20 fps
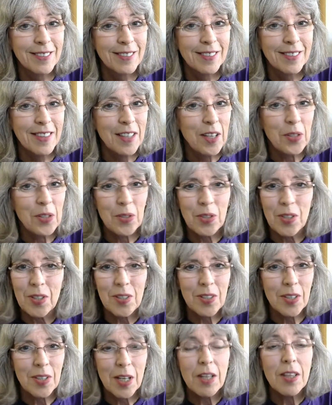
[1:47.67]
It's
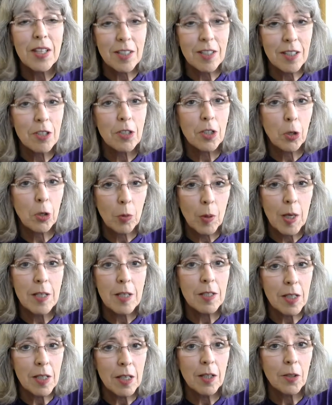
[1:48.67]
just, this is a
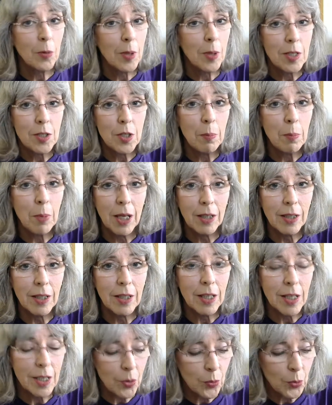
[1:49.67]
crazy, crazy
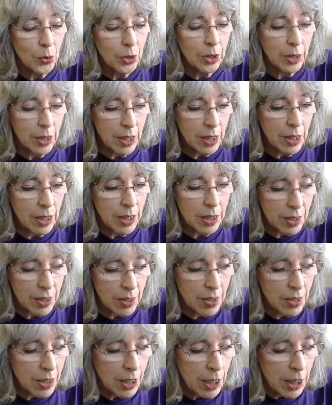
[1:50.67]
malady. It really
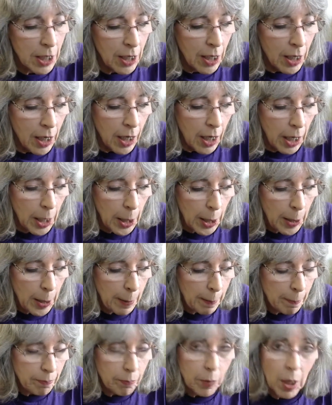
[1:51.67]
is.
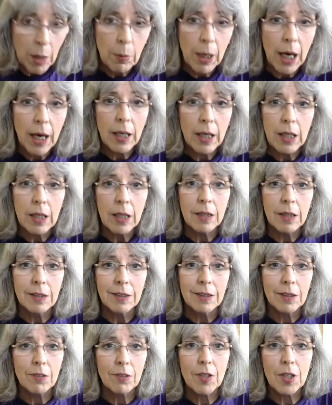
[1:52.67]
My body
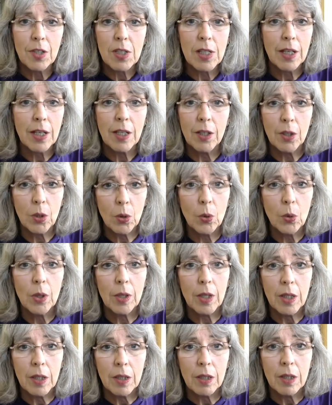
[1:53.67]
feels like an
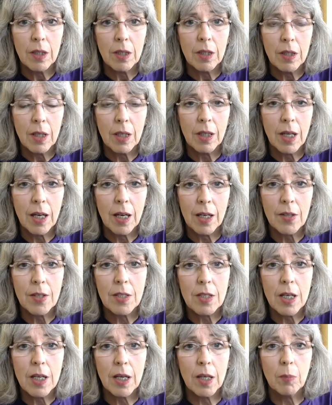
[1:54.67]
accordion a lot of the
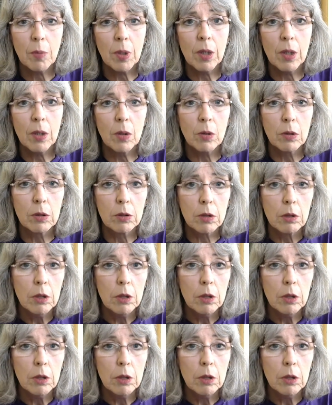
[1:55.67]
time, it's,